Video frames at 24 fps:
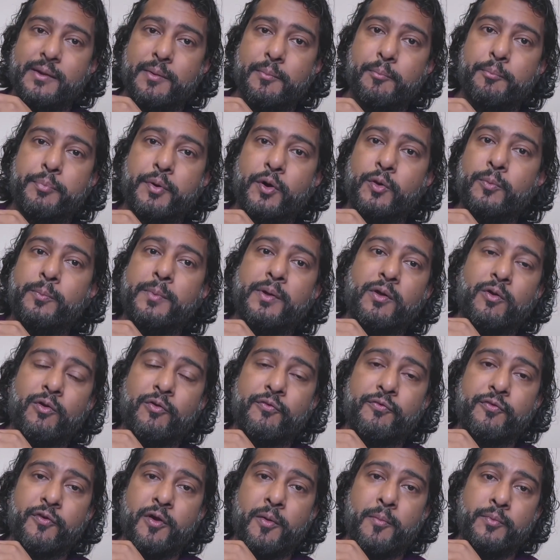bone marrow
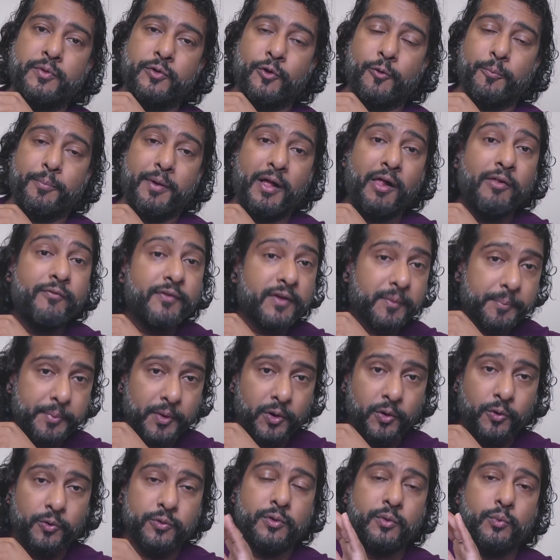from your pelvic
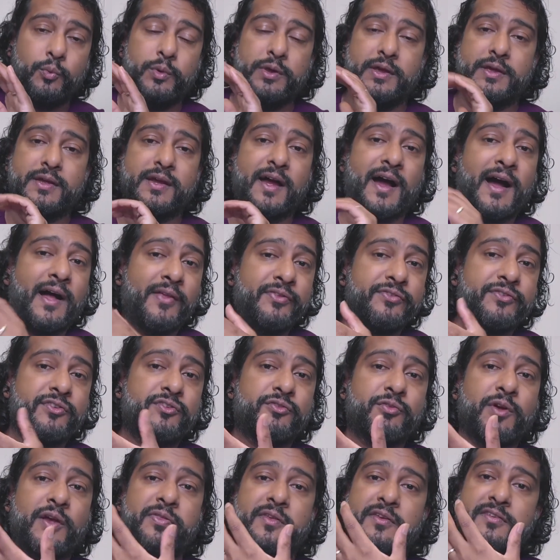bone, we
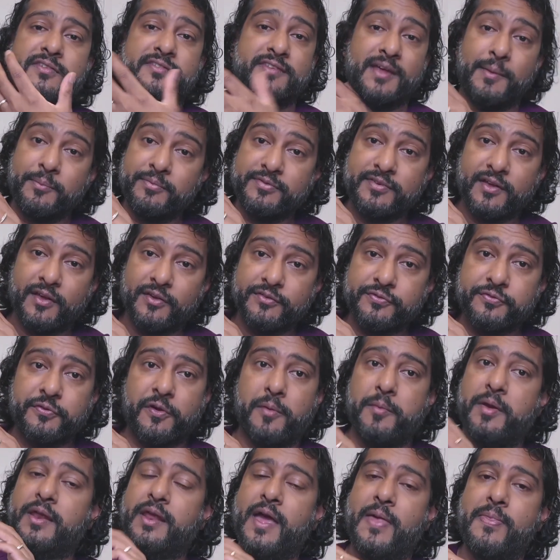concentrate the stem cells
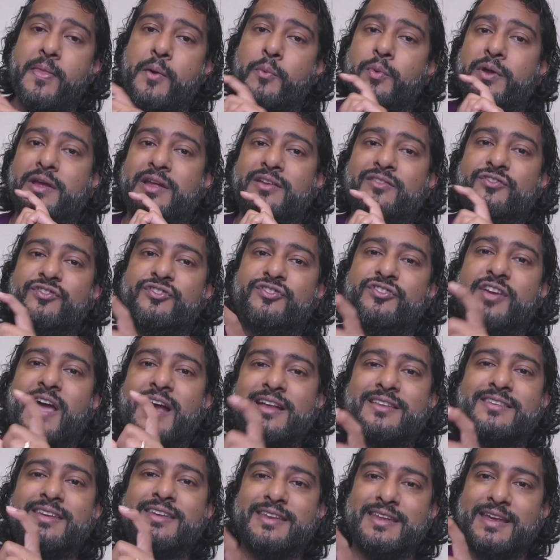from it, and then we
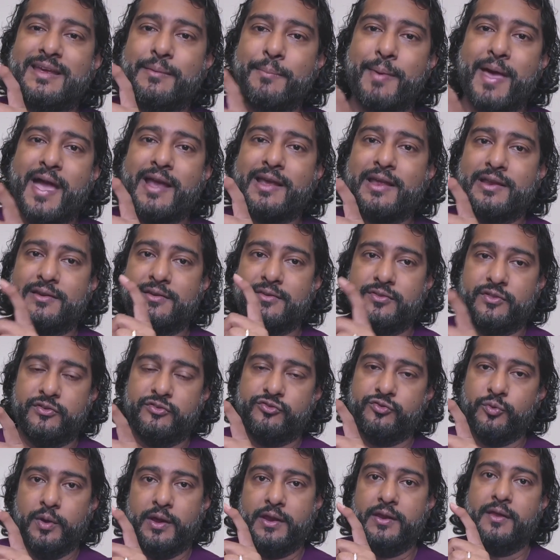inject it back into the
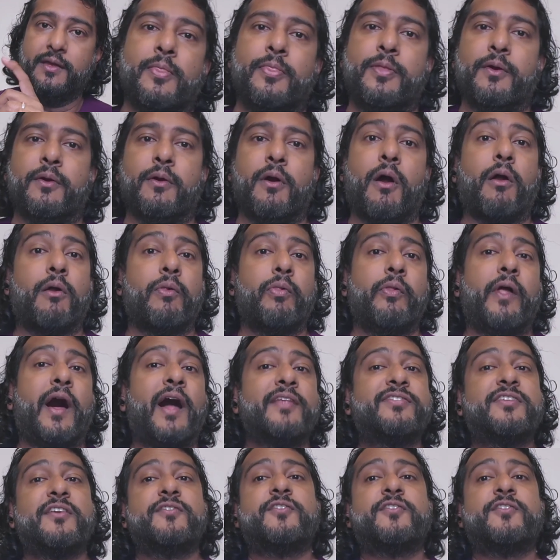joint. There are lots of